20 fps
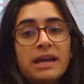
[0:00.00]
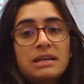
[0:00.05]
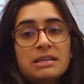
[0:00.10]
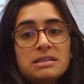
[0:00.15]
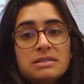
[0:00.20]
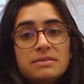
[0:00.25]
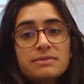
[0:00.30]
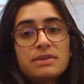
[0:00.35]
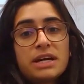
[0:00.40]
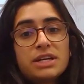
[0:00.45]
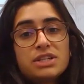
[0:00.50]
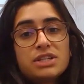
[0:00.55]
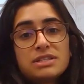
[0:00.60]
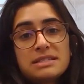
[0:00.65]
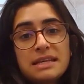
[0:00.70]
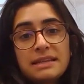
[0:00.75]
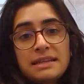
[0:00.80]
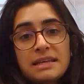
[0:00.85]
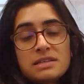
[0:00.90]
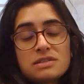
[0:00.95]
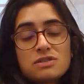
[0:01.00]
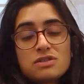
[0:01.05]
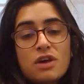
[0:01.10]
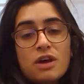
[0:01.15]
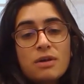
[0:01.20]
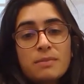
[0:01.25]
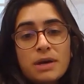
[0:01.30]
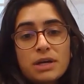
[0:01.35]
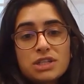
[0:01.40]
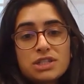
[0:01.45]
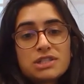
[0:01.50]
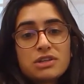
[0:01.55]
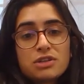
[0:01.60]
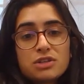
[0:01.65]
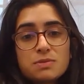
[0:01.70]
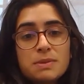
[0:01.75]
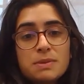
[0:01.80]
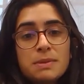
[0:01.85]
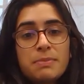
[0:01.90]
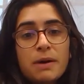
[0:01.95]
as I just think there's so much still
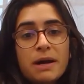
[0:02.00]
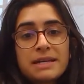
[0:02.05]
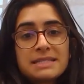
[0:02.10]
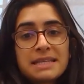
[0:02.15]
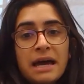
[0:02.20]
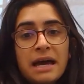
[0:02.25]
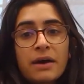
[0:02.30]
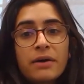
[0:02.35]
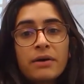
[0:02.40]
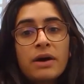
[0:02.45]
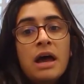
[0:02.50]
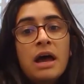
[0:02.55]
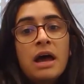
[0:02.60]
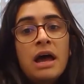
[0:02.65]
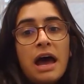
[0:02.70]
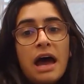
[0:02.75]
to be priced out